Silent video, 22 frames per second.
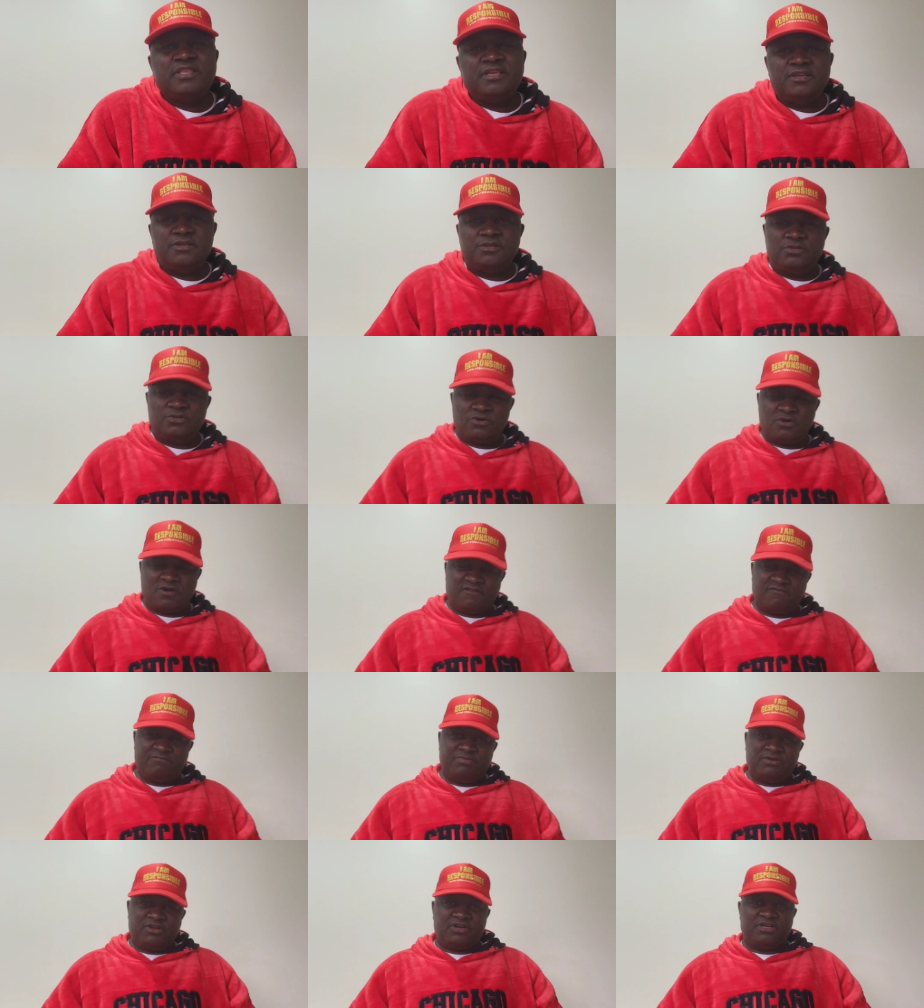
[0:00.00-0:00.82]
the issue
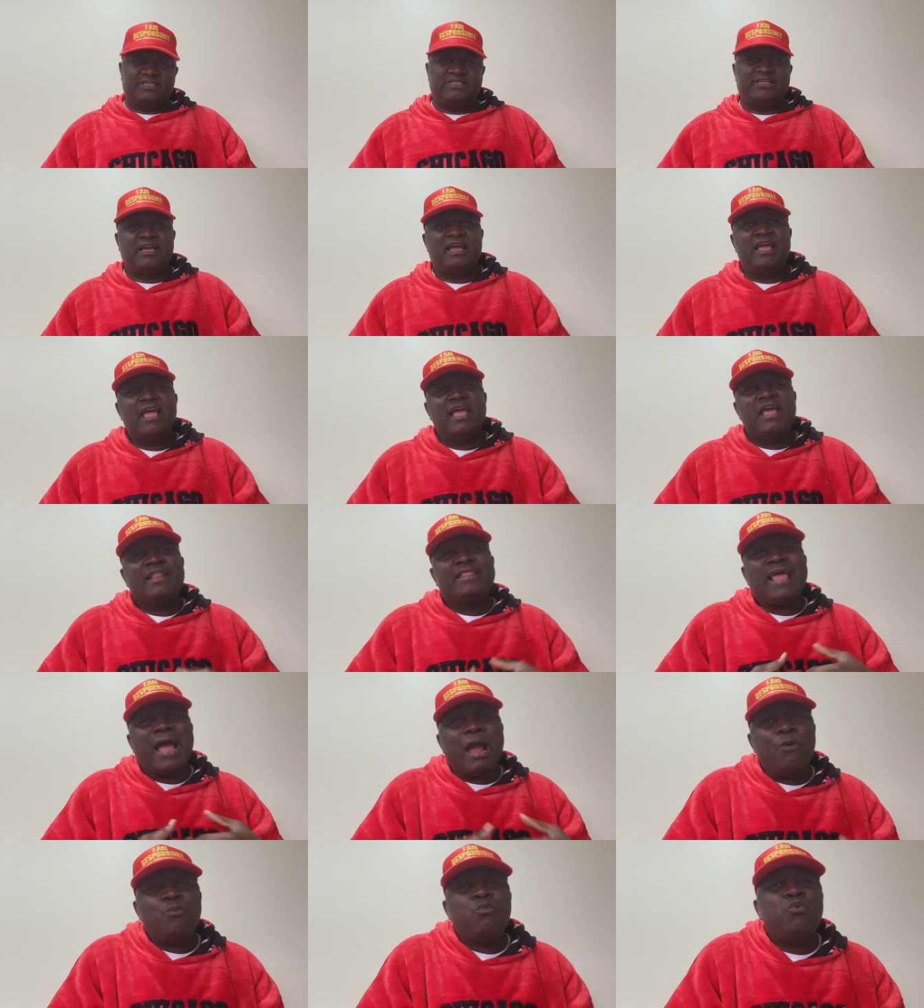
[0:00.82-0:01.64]
of blood.
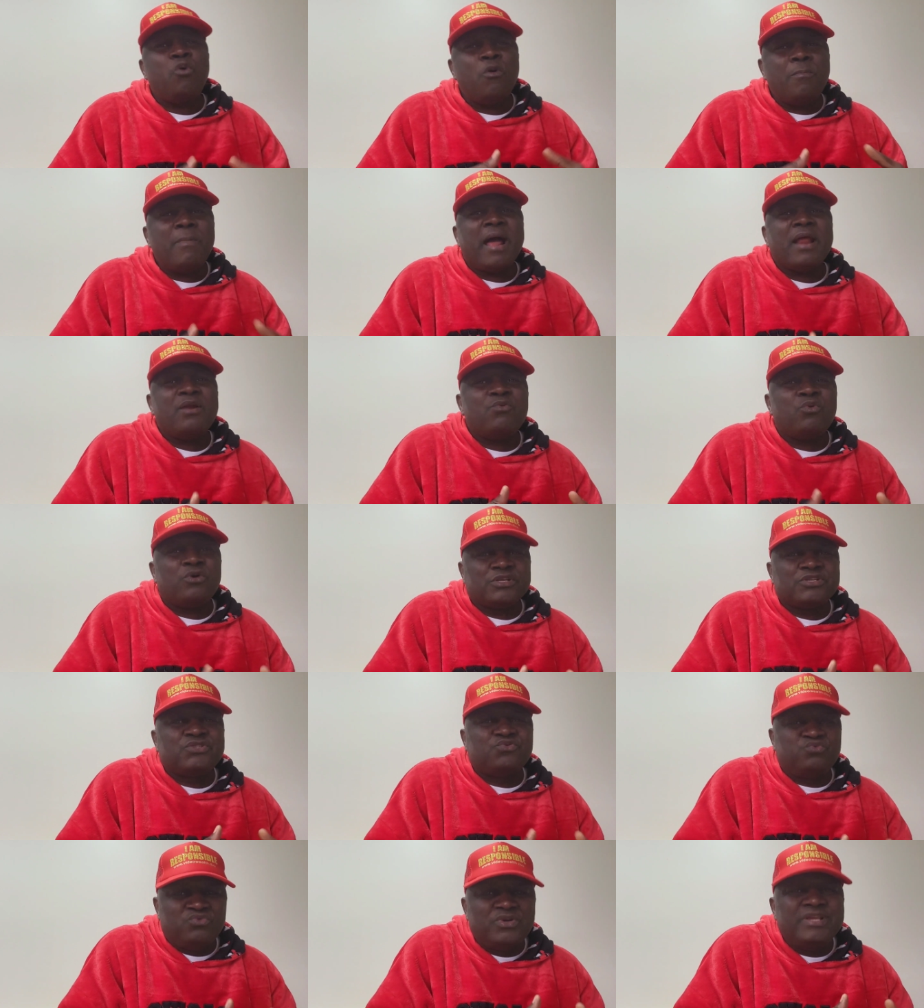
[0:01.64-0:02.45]
That woman
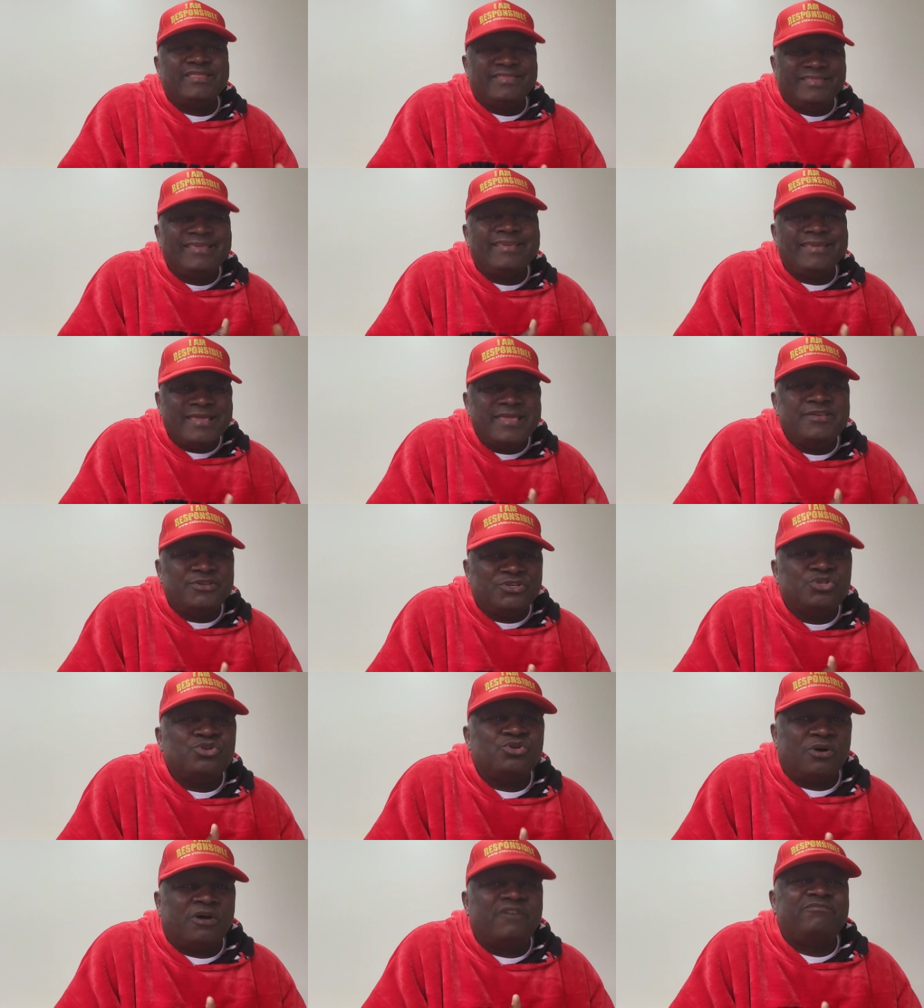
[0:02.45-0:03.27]
was with the
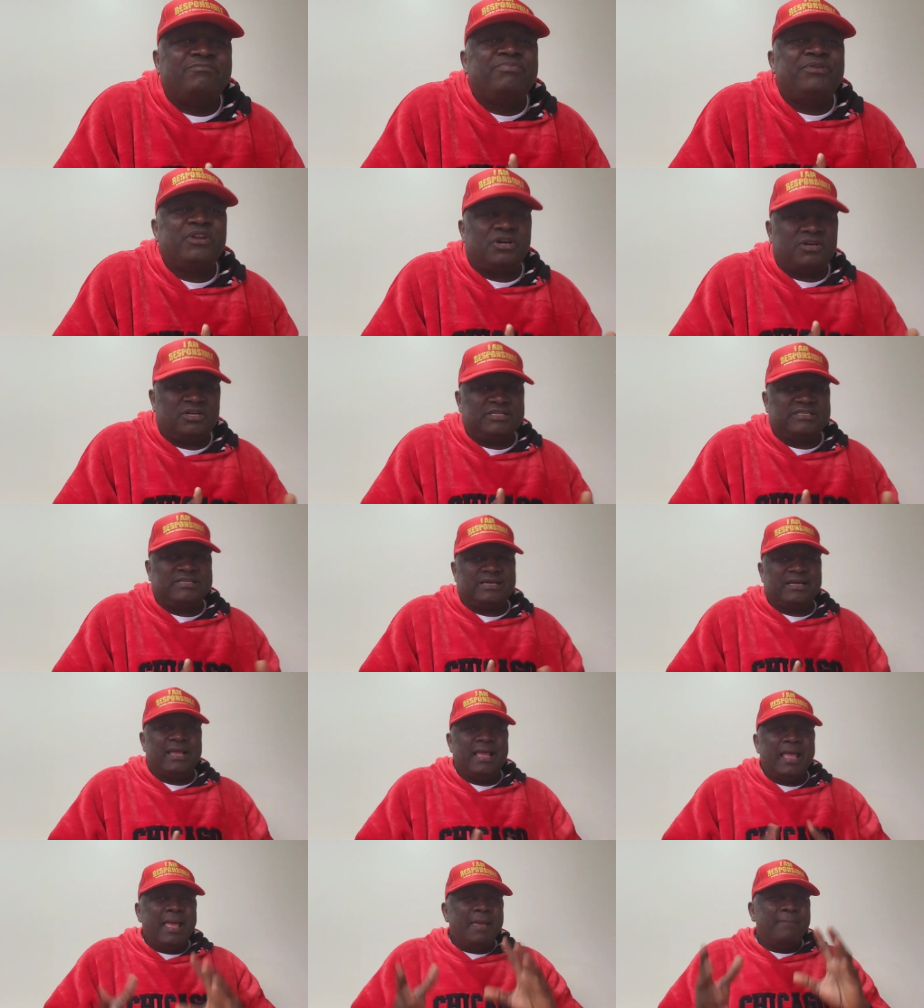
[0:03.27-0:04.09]
issue of blood,
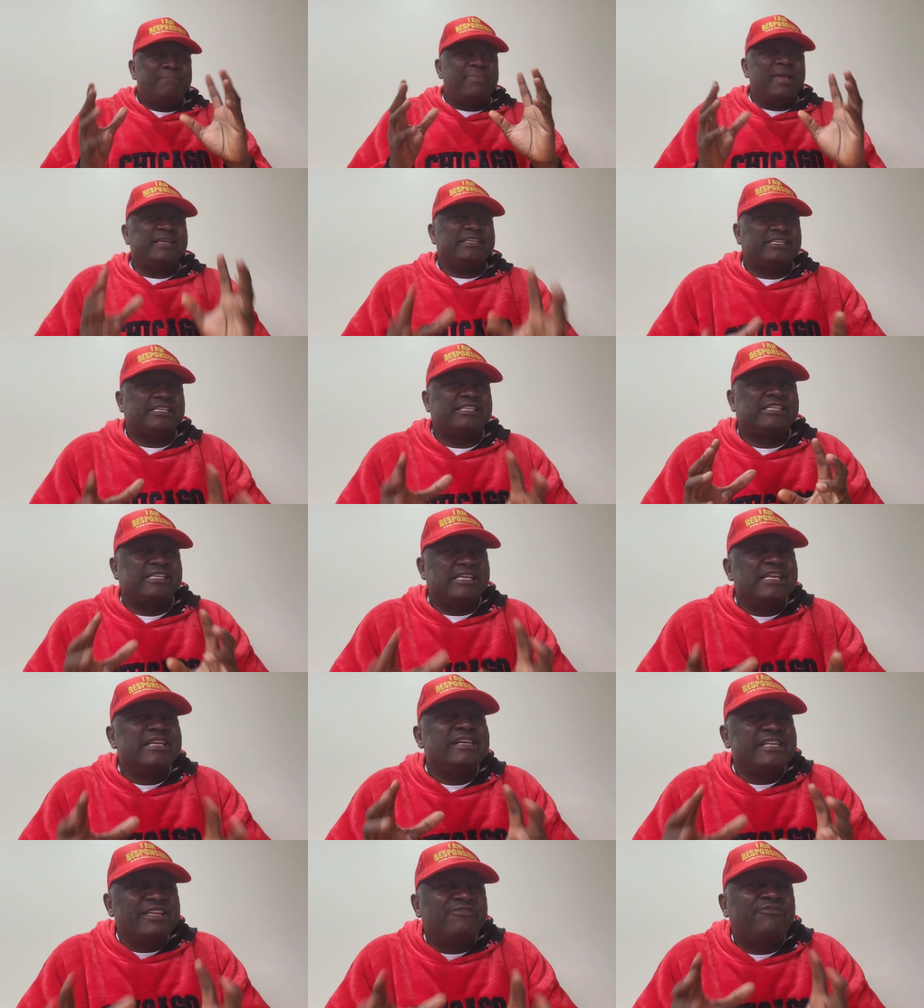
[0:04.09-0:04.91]
but
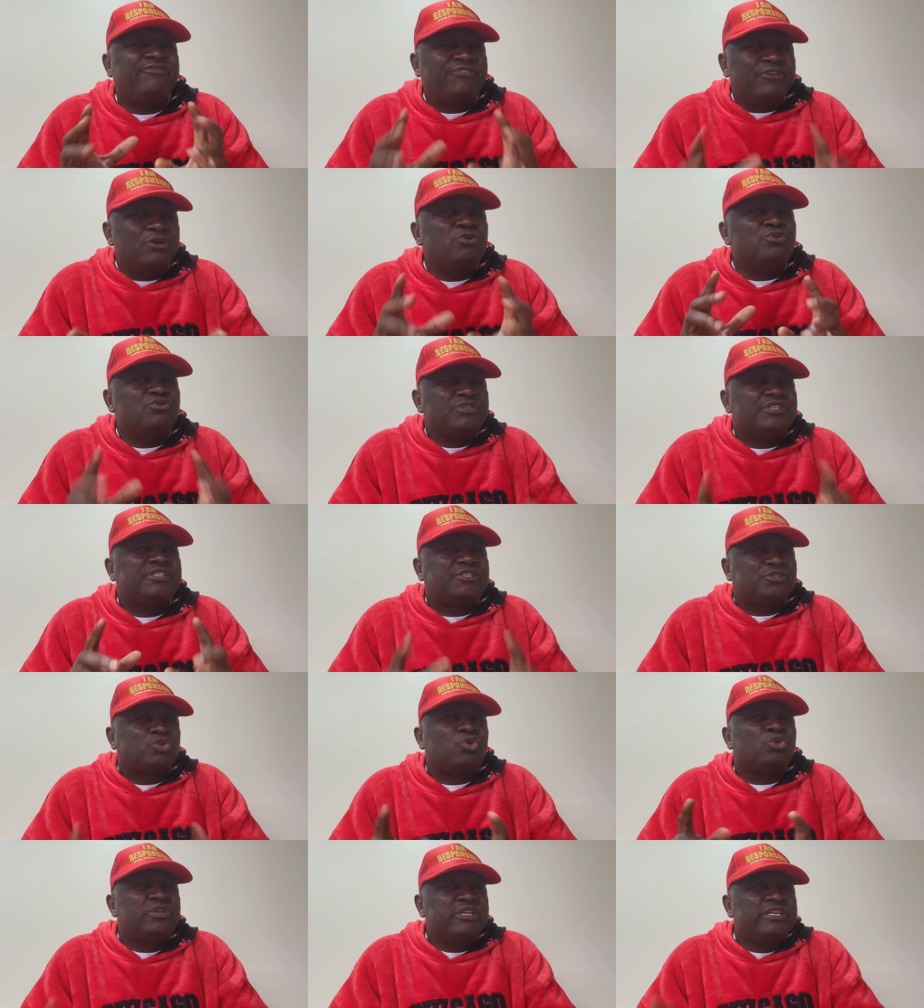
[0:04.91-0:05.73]
she
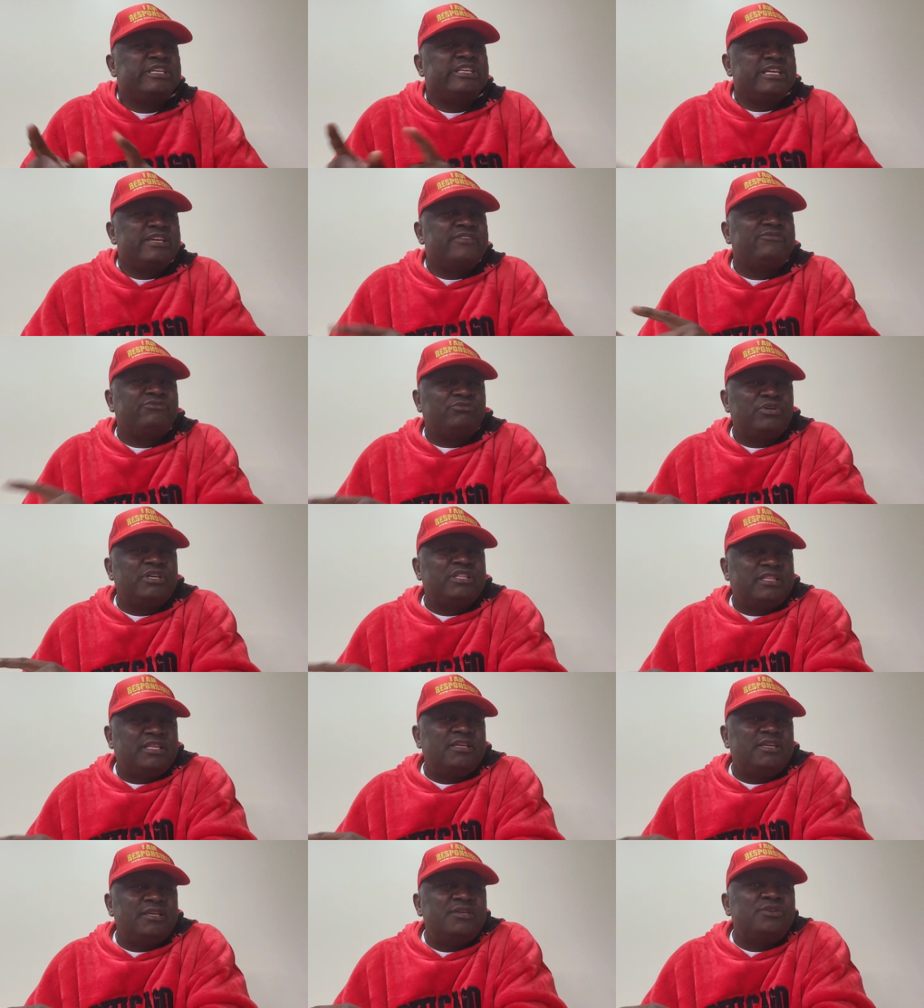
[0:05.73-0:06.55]
refused to live
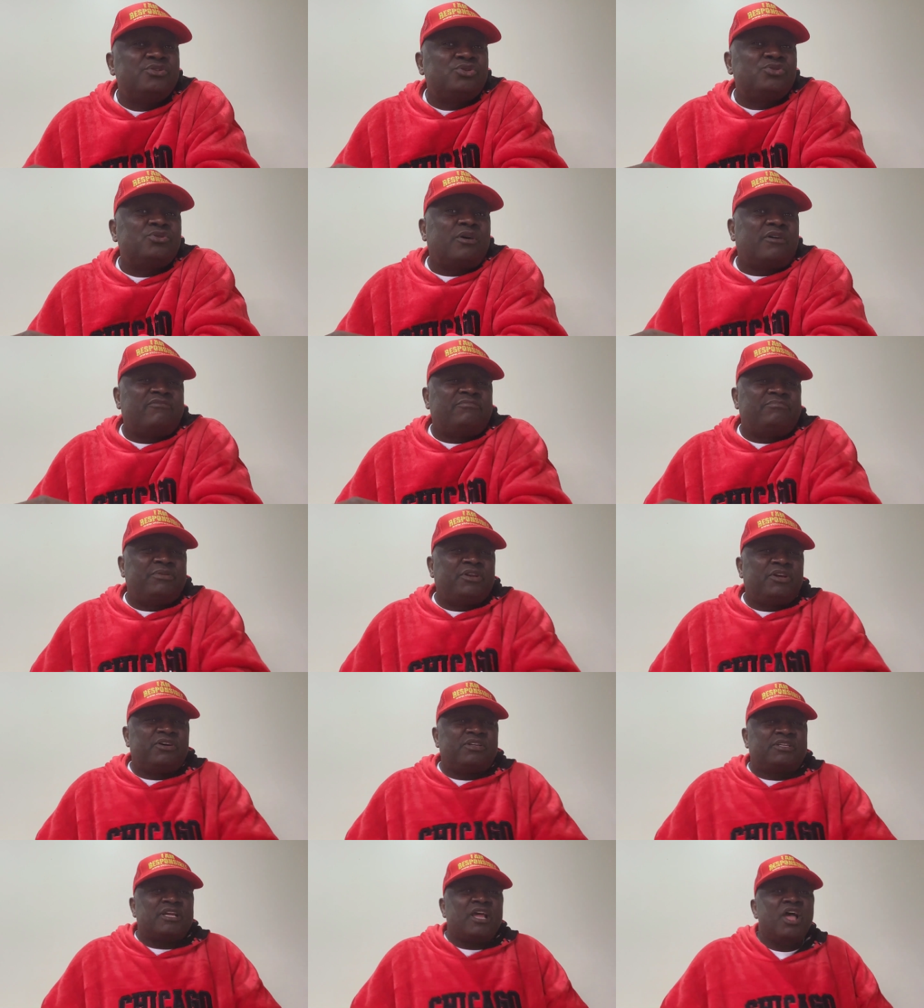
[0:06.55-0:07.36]
with the issue of
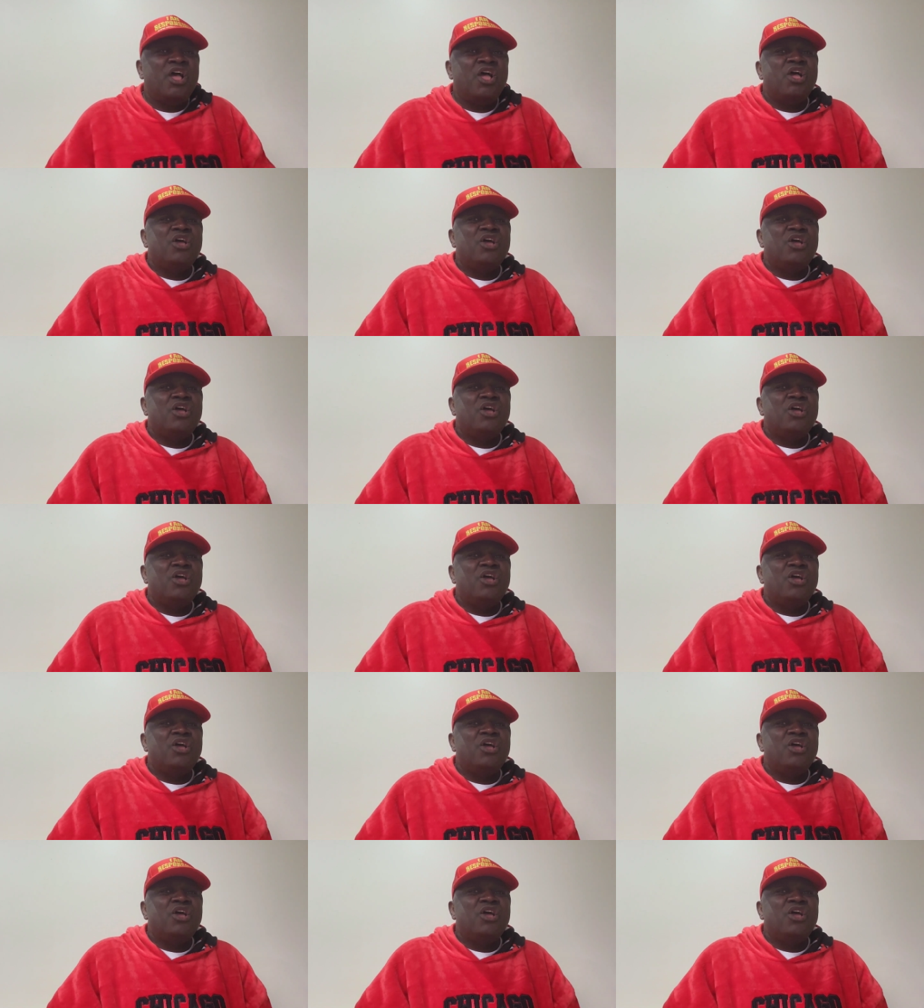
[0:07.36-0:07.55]
blood.